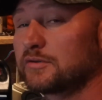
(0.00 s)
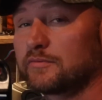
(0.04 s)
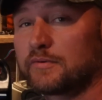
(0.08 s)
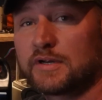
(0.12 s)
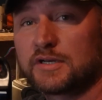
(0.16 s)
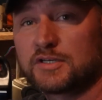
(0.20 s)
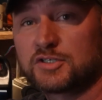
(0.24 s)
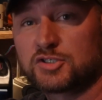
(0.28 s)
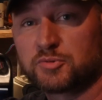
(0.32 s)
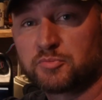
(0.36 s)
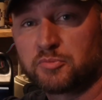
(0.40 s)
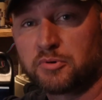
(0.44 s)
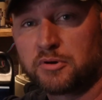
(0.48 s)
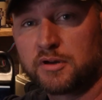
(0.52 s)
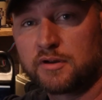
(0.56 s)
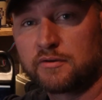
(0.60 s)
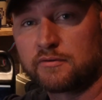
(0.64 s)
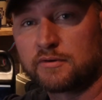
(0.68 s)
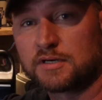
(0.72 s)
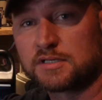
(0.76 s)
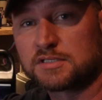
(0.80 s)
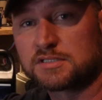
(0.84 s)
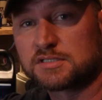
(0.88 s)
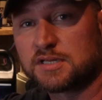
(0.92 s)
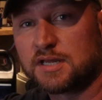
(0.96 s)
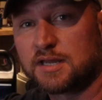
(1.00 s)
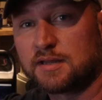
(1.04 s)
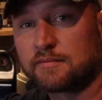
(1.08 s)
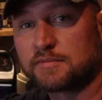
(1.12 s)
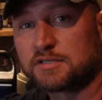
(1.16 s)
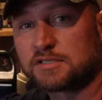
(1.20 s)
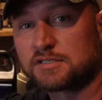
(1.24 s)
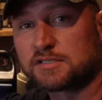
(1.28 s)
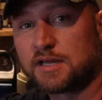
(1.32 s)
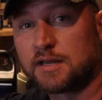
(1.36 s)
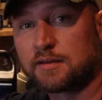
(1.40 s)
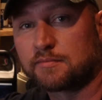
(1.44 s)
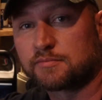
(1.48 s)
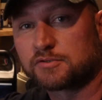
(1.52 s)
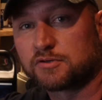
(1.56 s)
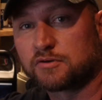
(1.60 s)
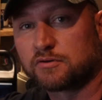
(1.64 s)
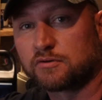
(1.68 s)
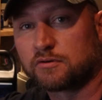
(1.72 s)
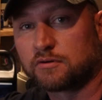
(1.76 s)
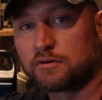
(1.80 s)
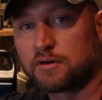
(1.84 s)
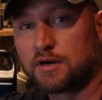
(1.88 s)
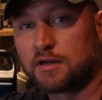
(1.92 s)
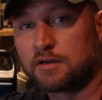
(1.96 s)
reached a point where it's time to stop
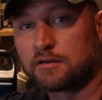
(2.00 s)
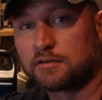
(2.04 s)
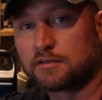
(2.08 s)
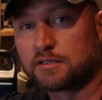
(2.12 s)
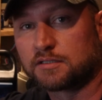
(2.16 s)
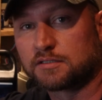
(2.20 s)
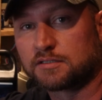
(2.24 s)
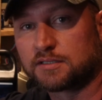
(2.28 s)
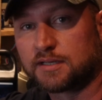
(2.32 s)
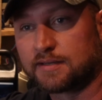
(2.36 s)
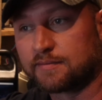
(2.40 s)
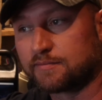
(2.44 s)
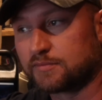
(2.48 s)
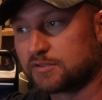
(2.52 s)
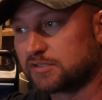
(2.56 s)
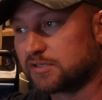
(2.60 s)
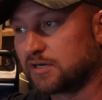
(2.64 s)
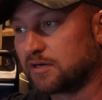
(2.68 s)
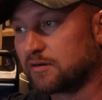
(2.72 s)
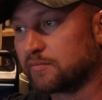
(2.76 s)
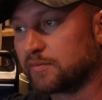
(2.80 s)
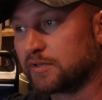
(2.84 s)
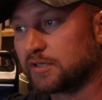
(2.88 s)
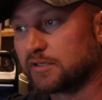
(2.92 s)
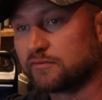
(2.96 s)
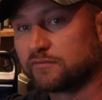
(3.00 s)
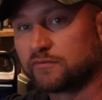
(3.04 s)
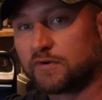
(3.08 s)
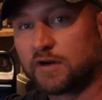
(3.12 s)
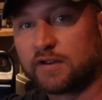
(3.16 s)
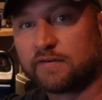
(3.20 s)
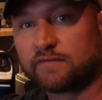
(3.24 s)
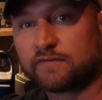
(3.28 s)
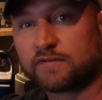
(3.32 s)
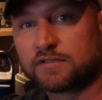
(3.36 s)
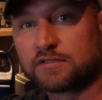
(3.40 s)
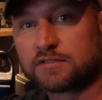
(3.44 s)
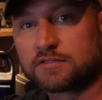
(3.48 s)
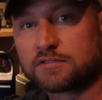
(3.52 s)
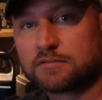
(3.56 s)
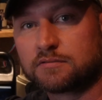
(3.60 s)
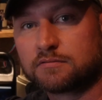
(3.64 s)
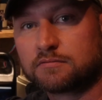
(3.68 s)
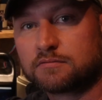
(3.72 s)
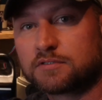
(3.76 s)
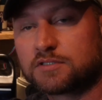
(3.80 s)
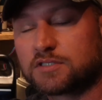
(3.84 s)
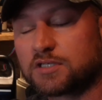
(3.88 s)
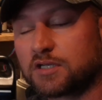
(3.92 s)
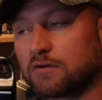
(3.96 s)
screwing around and time to start building rifles.
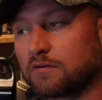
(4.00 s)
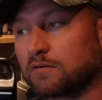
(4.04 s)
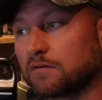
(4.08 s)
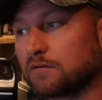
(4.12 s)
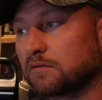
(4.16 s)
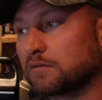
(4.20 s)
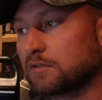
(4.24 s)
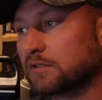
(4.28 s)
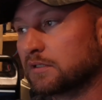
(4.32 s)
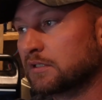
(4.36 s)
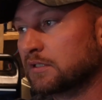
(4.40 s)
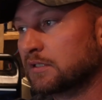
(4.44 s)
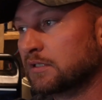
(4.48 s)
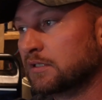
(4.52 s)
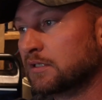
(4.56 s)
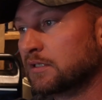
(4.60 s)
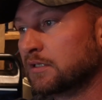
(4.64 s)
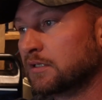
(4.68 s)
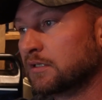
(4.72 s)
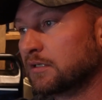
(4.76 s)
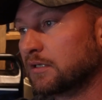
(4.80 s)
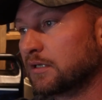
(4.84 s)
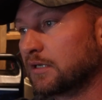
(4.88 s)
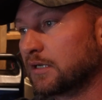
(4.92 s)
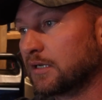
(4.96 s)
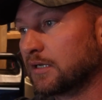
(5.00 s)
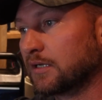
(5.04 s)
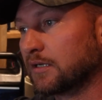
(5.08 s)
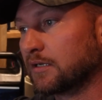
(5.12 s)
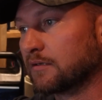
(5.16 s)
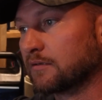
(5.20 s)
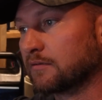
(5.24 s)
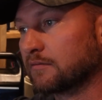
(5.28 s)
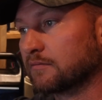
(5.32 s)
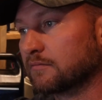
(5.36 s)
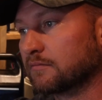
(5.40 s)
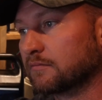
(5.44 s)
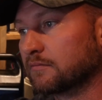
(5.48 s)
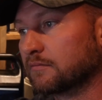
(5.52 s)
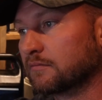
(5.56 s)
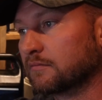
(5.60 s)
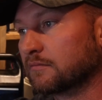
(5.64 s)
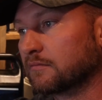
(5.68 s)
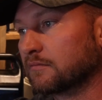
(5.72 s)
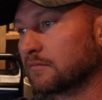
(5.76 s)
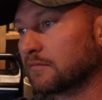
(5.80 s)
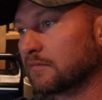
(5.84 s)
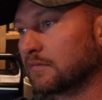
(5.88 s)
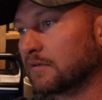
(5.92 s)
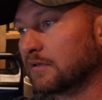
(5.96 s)
So I
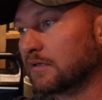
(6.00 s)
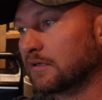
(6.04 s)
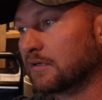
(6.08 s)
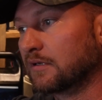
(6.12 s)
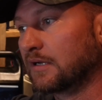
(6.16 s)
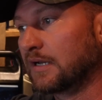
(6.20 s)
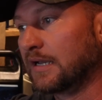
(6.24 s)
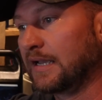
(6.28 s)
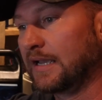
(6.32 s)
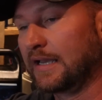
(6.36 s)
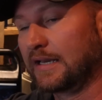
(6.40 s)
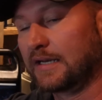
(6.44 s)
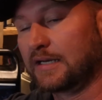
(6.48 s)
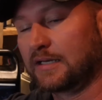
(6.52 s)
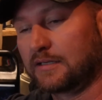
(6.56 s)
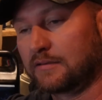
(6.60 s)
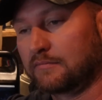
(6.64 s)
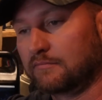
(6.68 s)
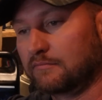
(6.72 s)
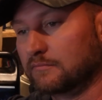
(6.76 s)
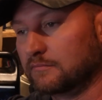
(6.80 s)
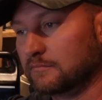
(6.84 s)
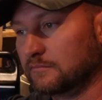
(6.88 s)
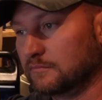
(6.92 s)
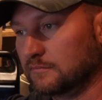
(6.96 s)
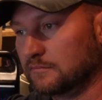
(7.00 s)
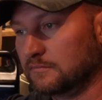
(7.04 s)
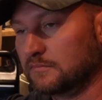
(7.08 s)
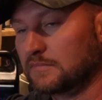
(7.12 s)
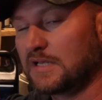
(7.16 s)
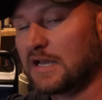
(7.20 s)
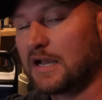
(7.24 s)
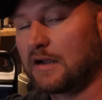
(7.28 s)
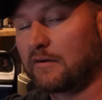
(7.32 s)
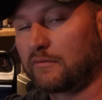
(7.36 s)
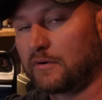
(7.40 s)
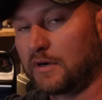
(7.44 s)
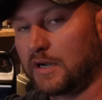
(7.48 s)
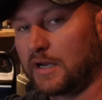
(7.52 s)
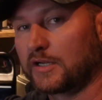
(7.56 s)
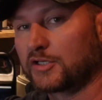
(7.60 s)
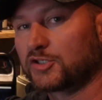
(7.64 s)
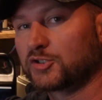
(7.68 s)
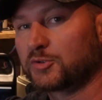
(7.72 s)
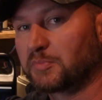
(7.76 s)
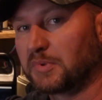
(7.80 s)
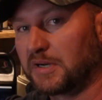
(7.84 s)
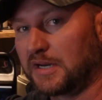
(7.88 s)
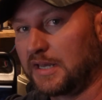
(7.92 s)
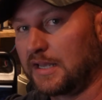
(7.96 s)
had to not
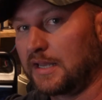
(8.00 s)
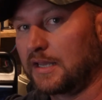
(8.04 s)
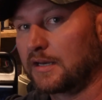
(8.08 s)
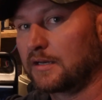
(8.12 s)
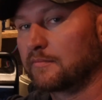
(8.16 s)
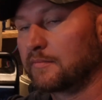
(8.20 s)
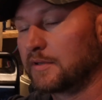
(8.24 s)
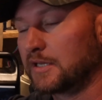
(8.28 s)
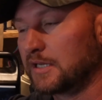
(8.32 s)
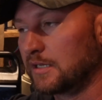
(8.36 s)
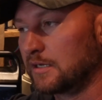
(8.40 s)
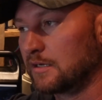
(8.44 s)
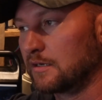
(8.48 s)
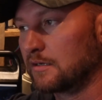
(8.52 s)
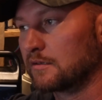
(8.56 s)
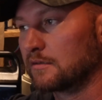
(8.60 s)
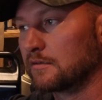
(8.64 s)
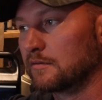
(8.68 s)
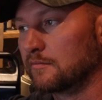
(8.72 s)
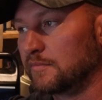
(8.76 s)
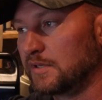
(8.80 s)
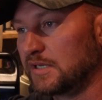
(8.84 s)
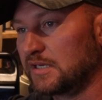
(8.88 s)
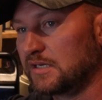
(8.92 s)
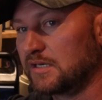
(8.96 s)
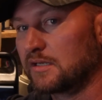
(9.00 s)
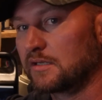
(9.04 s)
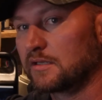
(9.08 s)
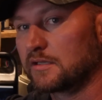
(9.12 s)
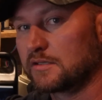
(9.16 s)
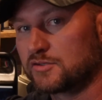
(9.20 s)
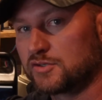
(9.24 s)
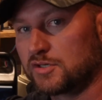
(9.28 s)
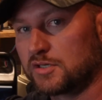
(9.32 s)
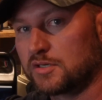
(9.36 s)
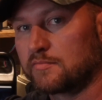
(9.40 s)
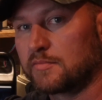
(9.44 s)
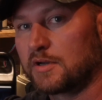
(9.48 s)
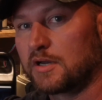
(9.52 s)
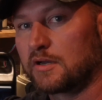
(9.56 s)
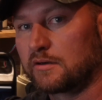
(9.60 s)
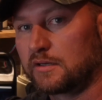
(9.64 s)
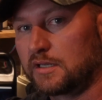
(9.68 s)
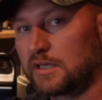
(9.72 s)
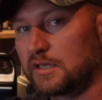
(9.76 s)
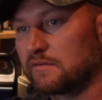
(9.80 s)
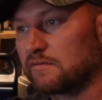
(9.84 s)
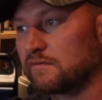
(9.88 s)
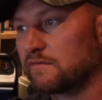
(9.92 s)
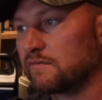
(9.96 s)
rush, but I had to be diligent about
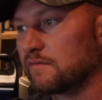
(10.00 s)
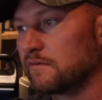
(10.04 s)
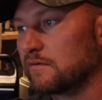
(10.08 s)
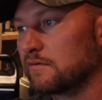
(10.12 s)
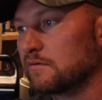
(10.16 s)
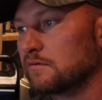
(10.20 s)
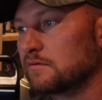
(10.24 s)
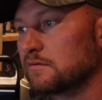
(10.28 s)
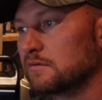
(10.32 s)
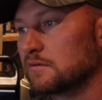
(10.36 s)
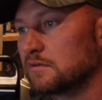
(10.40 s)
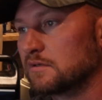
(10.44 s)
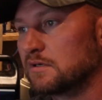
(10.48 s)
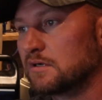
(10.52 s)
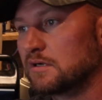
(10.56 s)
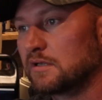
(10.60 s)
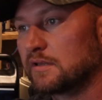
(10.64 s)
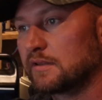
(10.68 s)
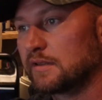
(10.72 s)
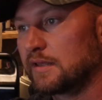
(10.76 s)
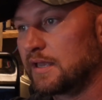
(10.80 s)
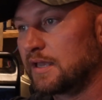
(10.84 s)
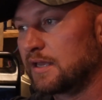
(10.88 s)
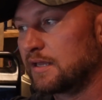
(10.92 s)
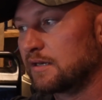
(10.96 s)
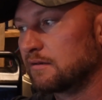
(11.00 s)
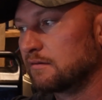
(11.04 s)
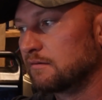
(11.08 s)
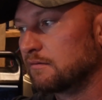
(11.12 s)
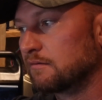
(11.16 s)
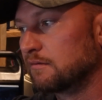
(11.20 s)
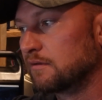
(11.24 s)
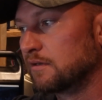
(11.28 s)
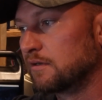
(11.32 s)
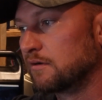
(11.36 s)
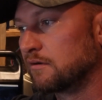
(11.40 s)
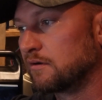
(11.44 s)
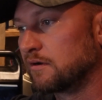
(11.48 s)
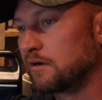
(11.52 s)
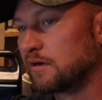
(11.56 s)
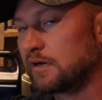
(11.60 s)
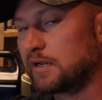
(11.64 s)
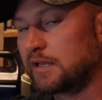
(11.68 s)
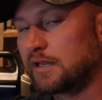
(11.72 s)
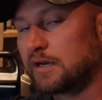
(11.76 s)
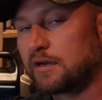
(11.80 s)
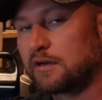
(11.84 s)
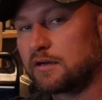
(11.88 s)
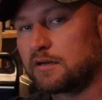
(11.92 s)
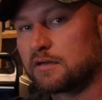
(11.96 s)
getting through all that in order to
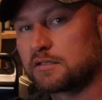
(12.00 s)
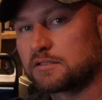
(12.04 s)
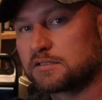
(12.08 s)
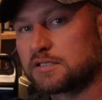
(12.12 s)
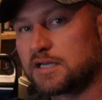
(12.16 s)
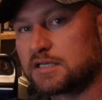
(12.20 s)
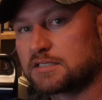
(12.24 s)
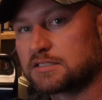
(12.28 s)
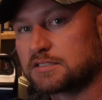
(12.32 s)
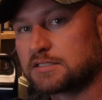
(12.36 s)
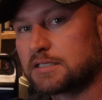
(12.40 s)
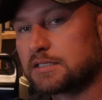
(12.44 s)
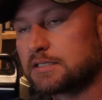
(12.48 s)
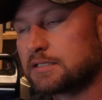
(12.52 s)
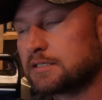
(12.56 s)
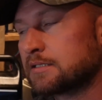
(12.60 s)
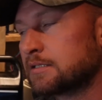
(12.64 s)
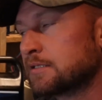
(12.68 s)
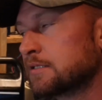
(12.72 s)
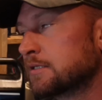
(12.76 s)
get it all tested.